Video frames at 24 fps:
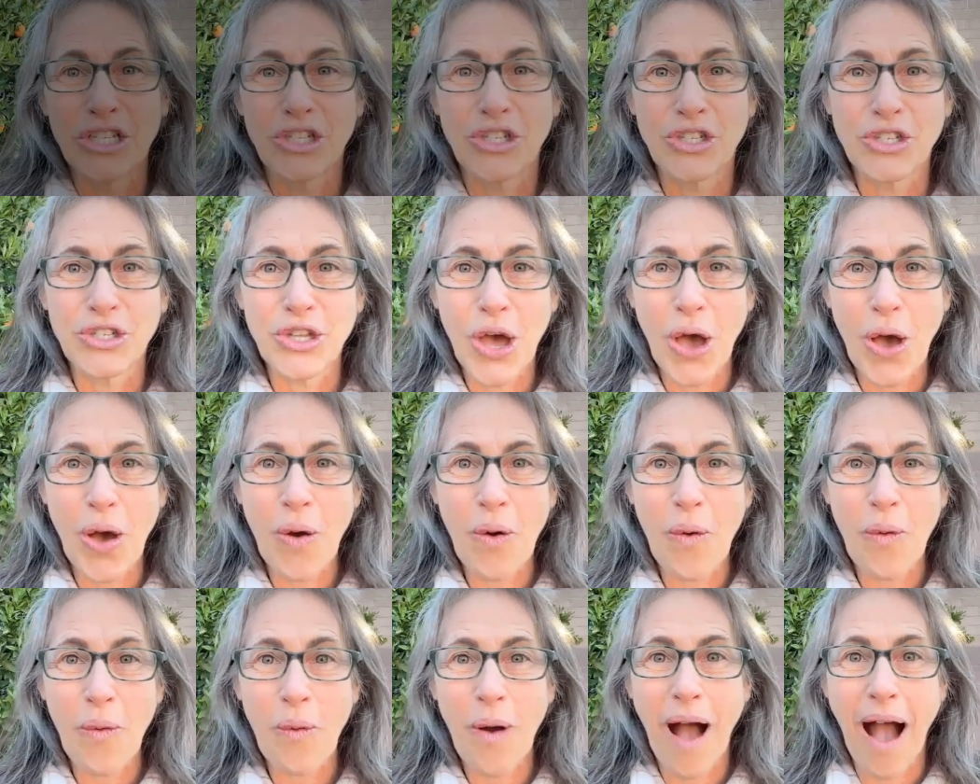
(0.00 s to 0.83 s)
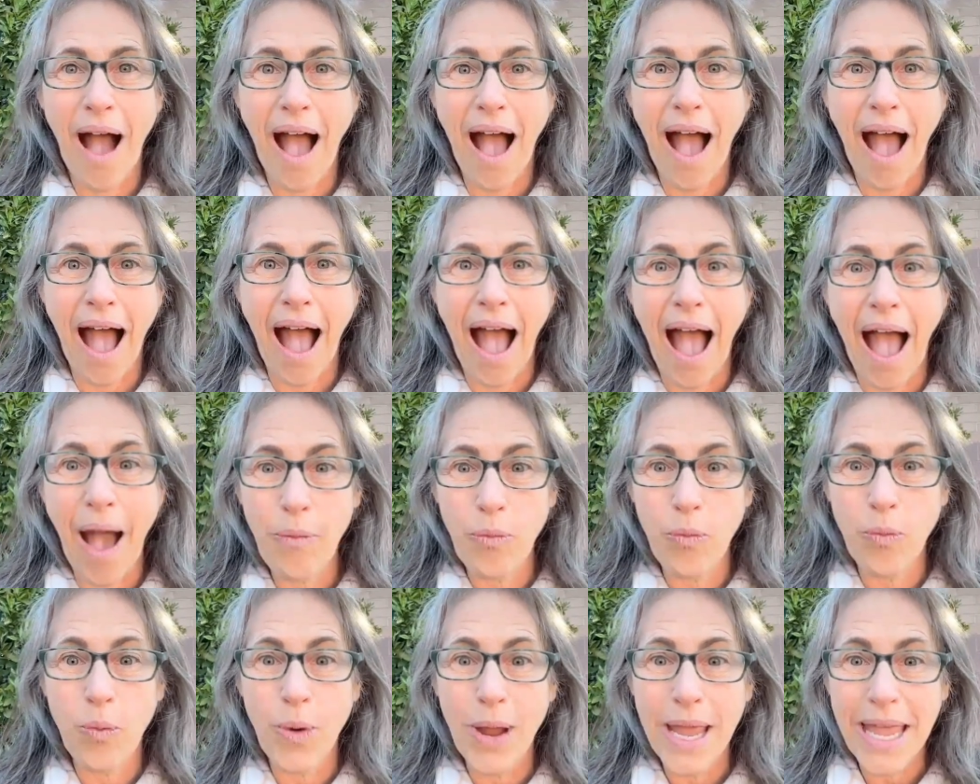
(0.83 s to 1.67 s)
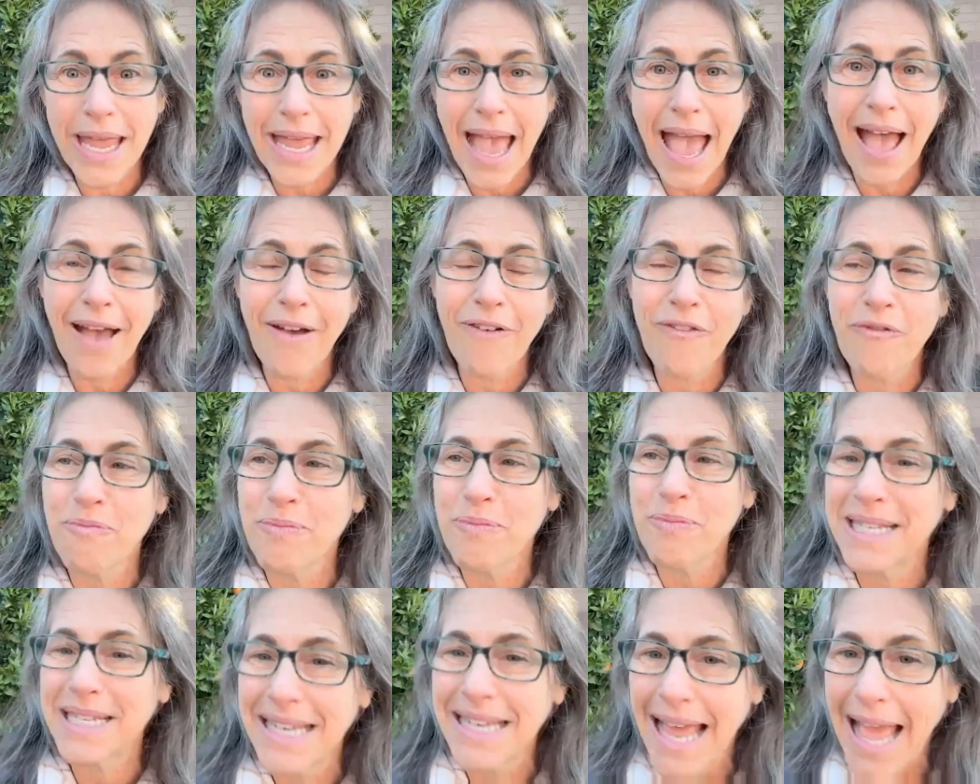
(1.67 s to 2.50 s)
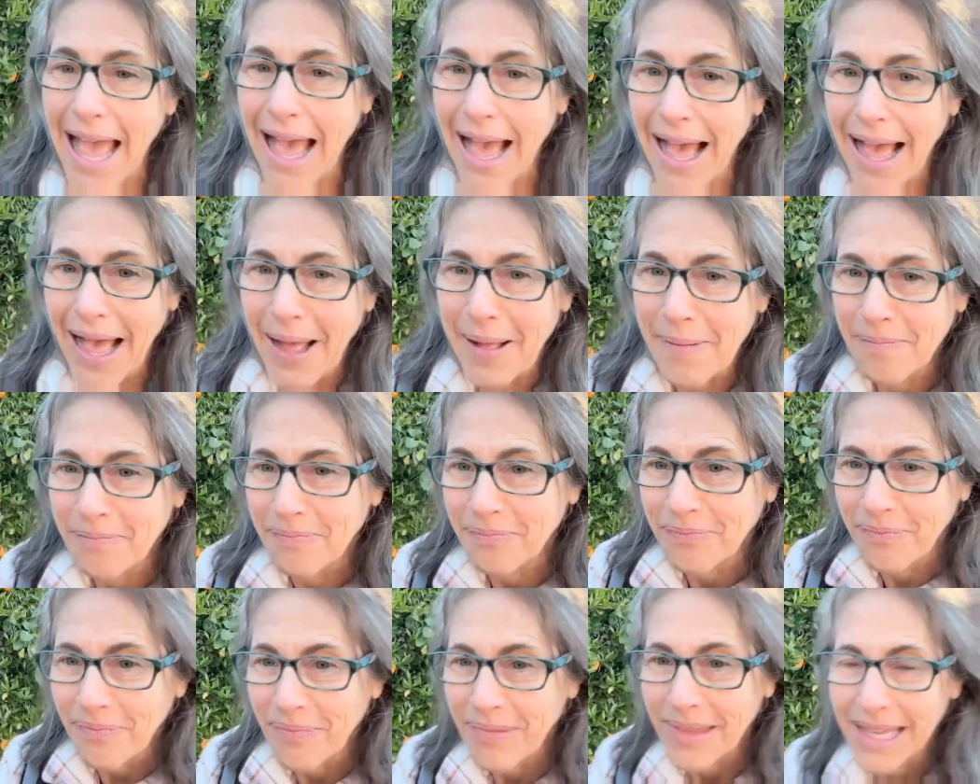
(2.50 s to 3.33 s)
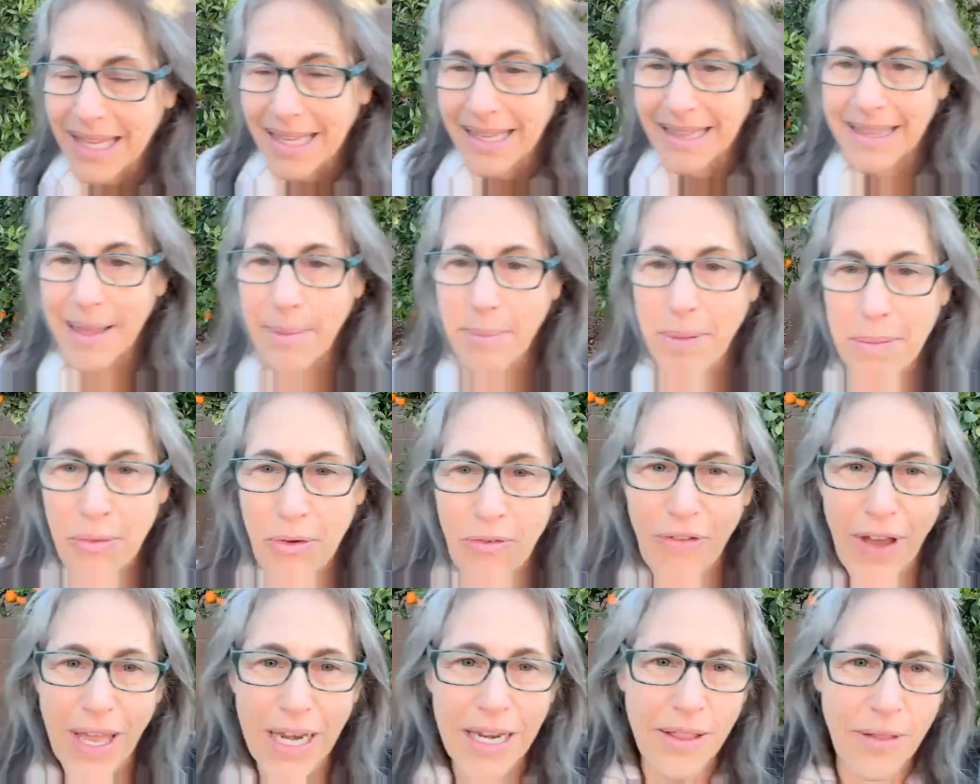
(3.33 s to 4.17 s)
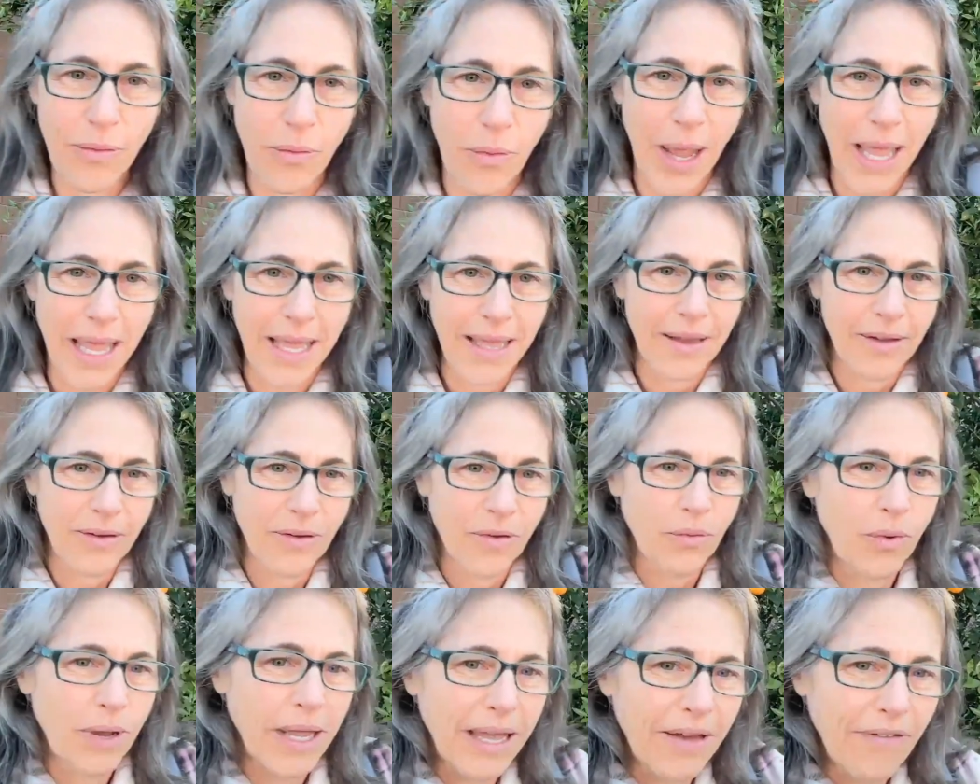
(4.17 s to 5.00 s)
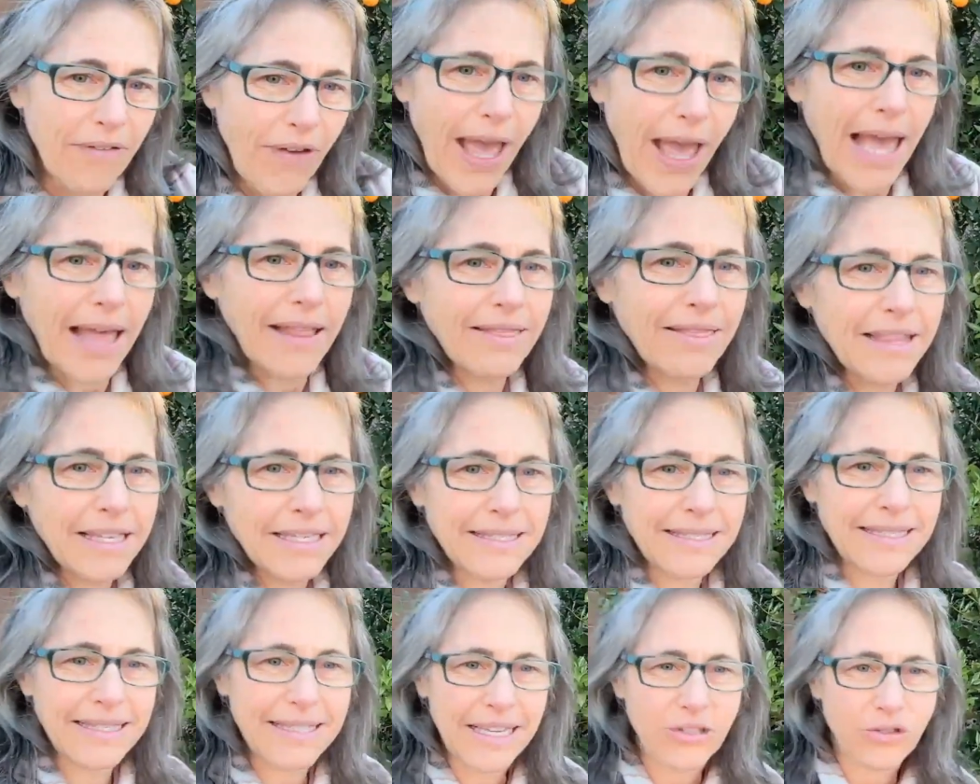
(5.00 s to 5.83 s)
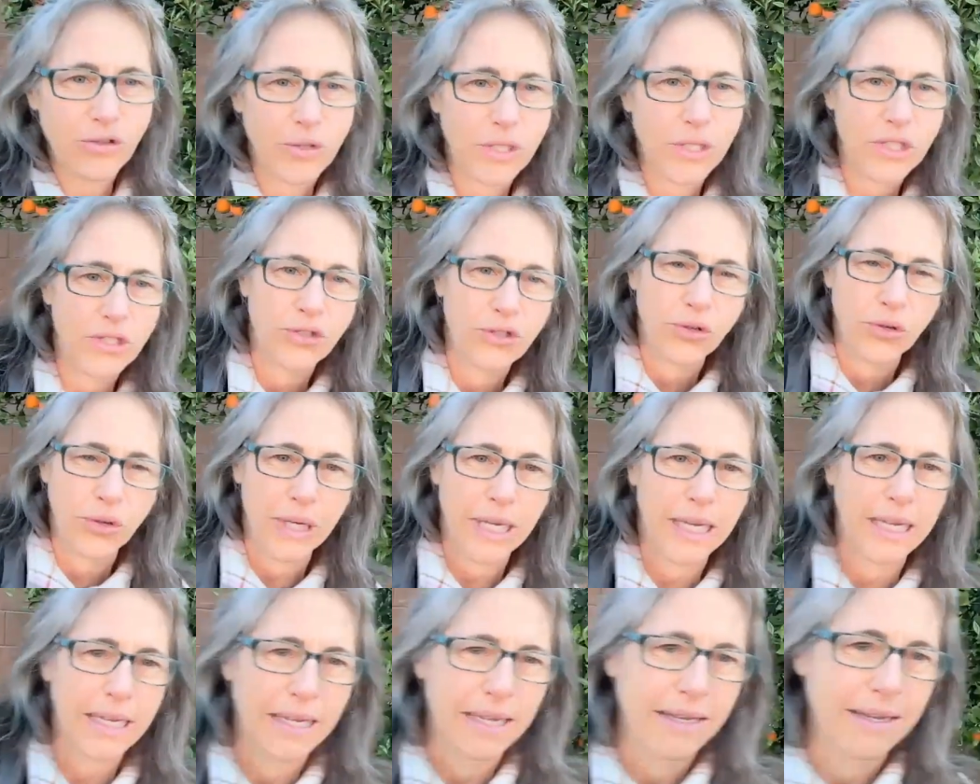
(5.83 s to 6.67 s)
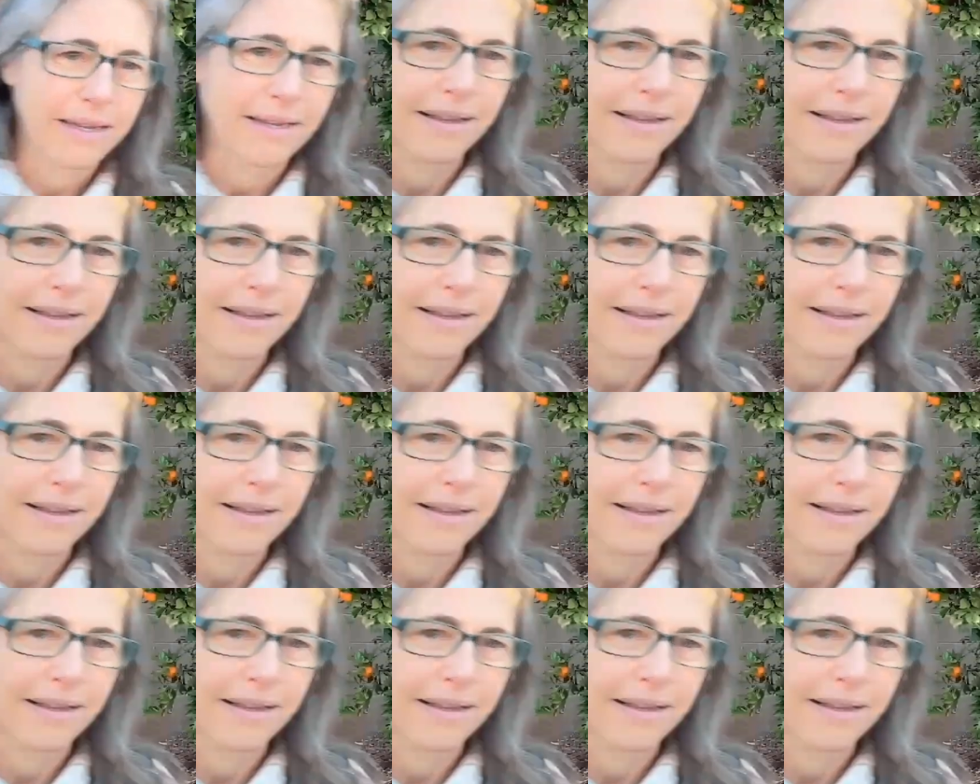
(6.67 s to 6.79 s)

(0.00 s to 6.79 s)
So we have been, let me move out of the way. We have had this citrus tree.